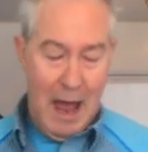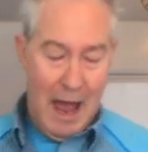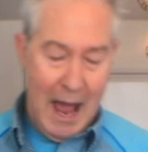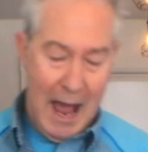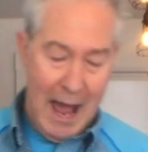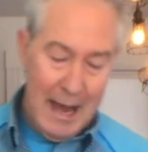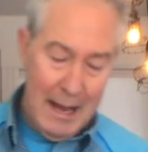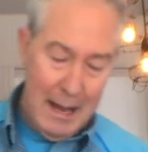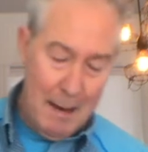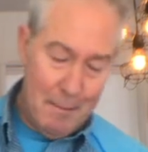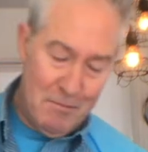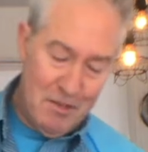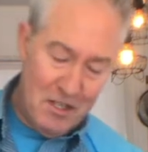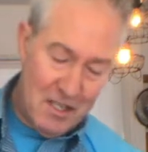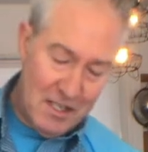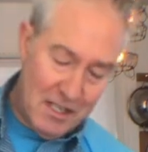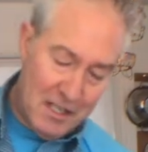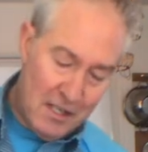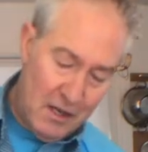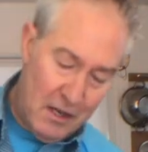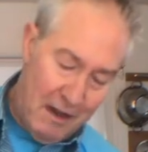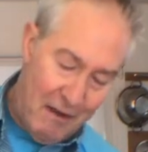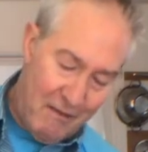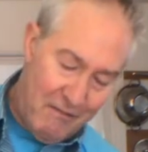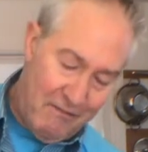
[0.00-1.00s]
And I'm just
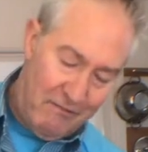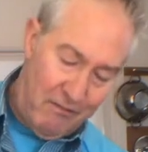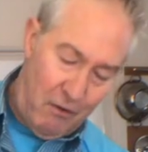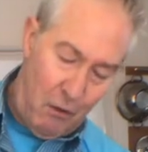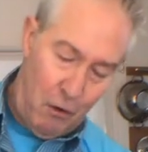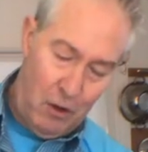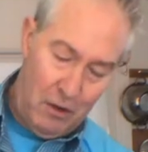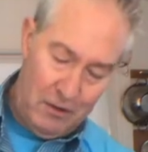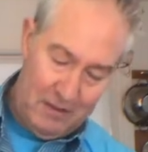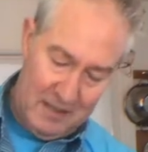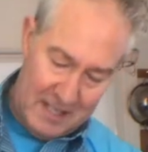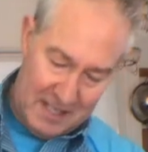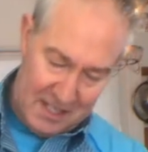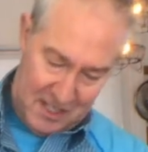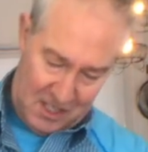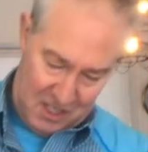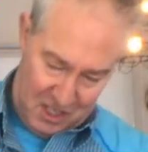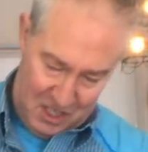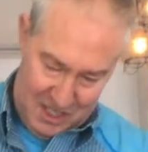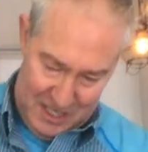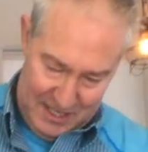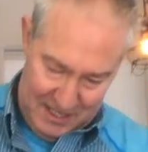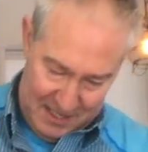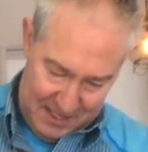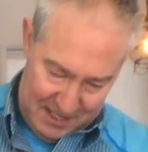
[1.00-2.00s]
gonna fold this
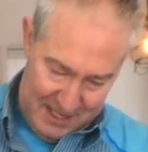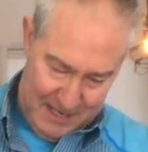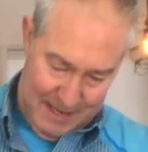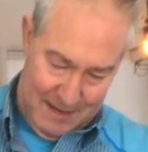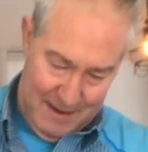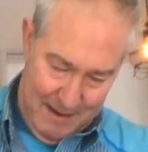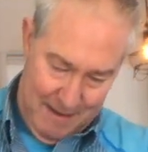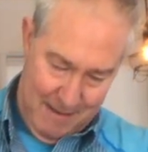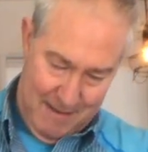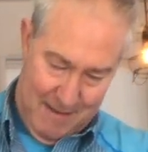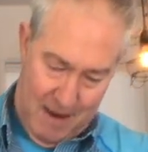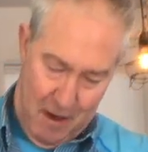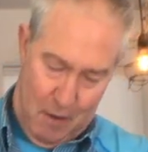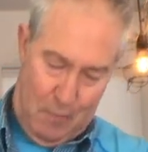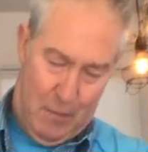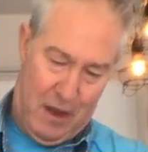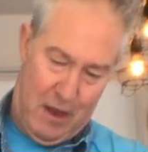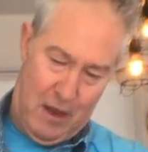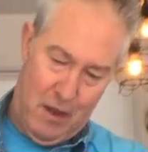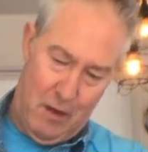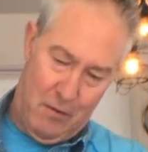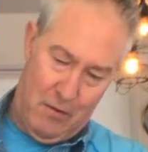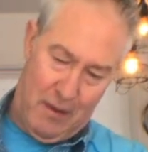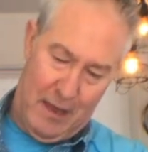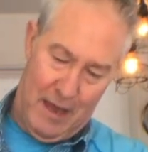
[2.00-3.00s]
cheese in. There we
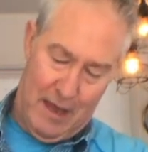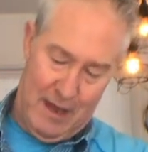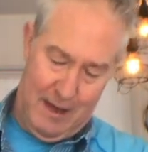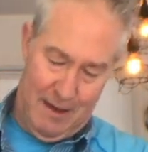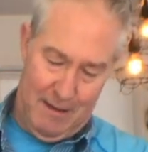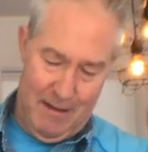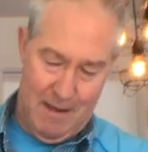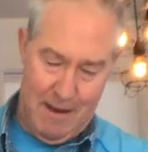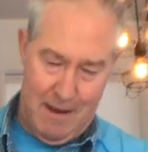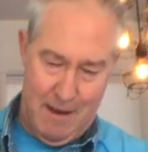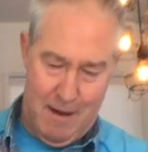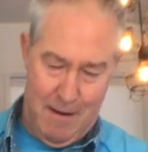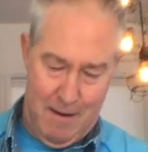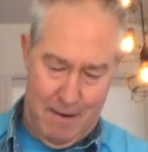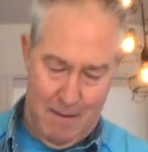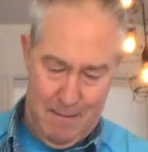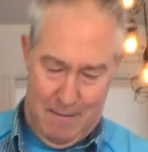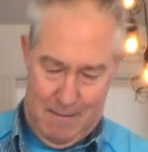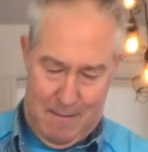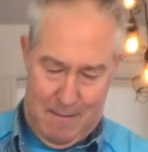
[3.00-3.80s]
go, get in there.